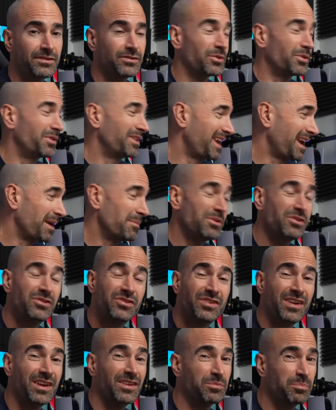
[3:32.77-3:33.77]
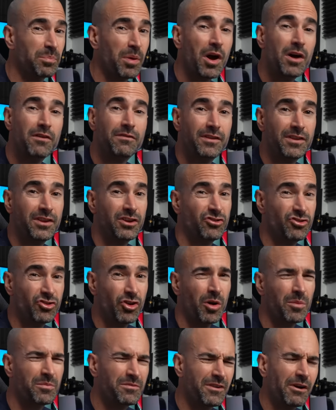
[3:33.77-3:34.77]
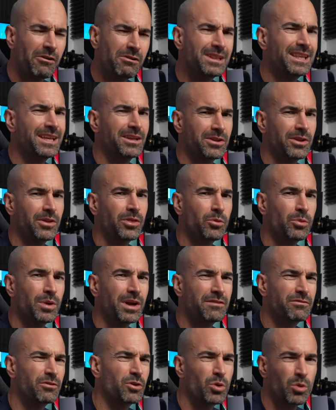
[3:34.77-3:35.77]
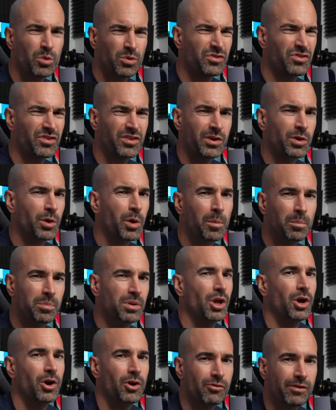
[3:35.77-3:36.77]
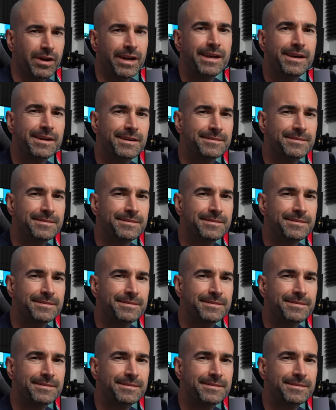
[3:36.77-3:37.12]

so the image stays perfectly sharp, very little in the way of ghosting or blurring.